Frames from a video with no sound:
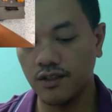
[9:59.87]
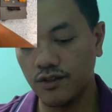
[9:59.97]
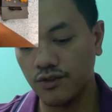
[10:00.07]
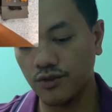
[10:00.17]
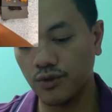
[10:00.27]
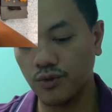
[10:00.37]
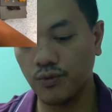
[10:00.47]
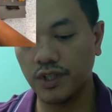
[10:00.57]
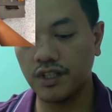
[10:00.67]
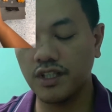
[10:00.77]
So
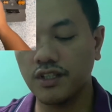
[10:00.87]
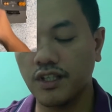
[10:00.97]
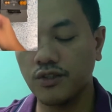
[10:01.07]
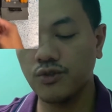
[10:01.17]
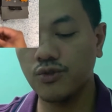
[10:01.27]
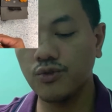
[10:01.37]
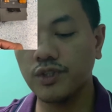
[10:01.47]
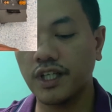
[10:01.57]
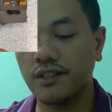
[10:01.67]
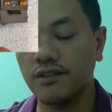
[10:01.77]
one thing that you do
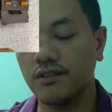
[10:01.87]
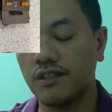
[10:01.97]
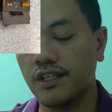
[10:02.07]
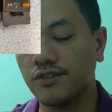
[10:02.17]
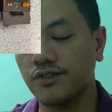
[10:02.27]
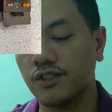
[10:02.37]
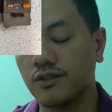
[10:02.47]
get extra